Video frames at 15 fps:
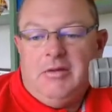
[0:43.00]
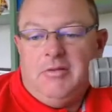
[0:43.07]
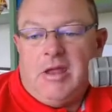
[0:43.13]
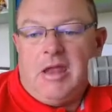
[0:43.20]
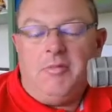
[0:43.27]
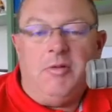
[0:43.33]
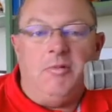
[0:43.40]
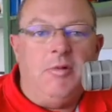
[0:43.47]

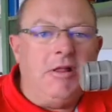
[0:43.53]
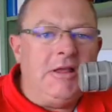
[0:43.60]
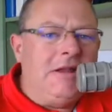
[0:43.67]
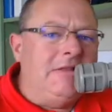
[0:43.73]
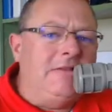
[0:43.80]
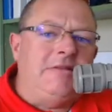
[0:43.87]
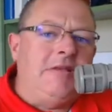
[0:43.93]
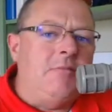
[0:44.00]
really
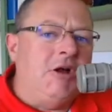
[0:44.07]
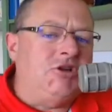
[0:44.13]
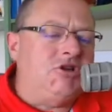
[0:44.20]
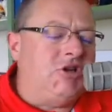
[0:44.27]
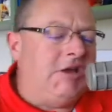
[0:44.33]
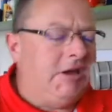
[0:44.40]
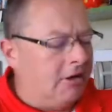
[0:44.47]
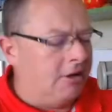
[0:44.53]
didn't see much
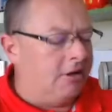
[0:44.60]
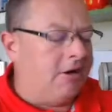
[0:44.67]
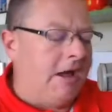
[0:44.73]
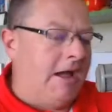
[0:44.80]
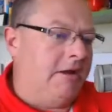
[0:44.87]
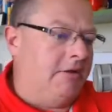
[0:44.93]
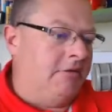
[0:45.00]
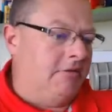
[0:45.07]
here
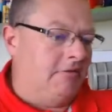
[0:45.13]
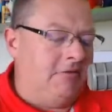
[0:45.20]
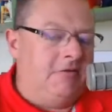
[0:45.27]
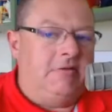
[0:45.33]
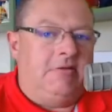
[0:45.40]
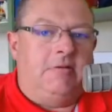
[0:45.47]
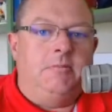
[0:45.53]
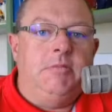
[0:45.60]
out of this
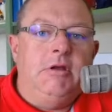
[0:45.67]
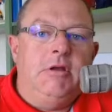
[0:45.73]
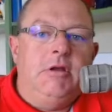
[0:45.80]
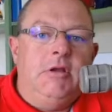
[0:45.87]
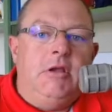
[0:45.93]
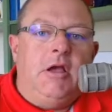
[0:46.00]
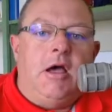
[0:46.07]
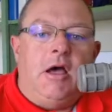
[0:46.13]
system.
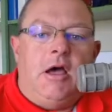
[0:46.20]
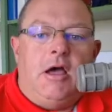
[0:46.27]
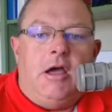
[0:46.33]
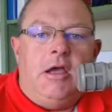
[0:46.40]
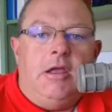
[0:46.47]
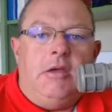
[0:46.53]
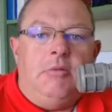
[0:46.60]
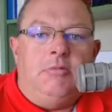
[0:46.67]

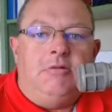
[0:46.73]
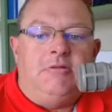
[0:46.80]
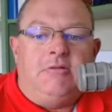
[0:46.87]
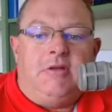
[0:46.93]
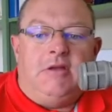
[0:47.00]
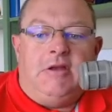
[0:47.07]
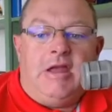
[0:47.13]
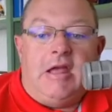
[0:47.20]
It was
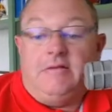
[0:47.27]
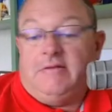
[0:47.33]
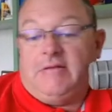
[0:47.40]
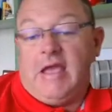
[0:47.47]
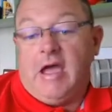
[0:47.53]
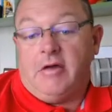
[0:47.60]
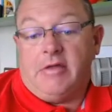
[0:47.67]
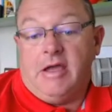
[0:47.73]
down
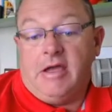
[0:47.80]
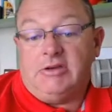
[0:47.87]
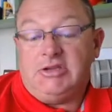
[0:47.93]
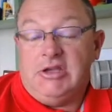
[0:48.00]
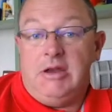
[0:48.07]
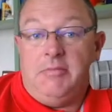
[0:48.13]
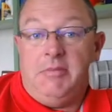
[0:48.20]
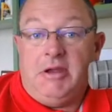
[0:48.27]
south. I
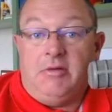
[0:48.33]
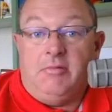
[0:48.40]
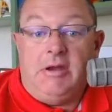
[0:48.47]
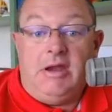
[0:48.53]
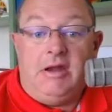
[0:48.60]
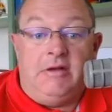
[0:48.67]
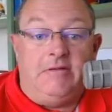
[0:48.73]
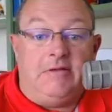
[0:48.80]
actually had to make a
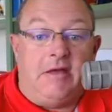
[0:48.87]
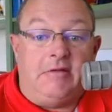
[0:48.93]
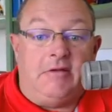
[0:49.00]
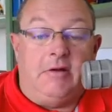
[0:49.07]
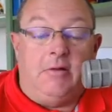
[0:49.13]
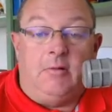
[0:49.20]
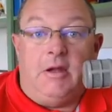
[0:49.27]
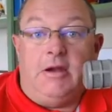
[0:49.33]
run down to South
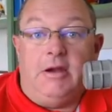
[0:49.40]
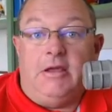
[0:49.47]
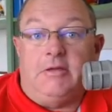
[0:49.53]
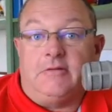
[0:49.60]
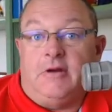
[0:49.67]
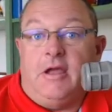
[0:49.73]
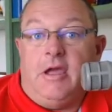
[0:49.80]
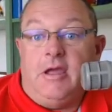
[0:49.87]
Carolina
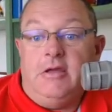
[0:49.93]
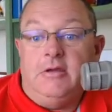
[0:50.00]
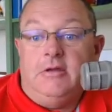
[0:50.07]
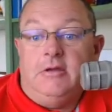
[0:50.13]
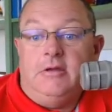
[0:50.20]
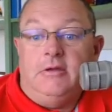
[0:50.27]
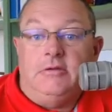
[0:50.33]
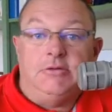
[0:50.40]
yesterday.
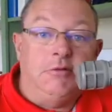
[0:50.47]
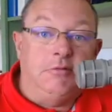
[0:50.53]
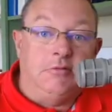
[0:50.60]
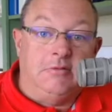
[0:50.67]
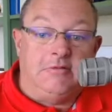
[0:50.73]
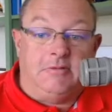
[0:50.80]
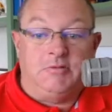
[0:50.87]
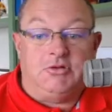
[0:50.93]
Drove
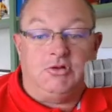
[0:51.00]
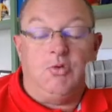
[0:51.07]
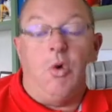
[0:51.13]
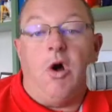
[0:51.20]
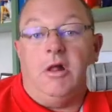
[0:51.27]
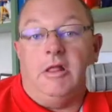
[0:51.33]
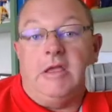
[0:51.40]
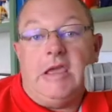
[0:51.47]
through some
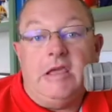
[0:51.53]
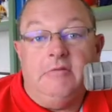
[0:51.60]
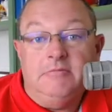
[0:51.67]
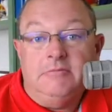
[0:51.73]
squally,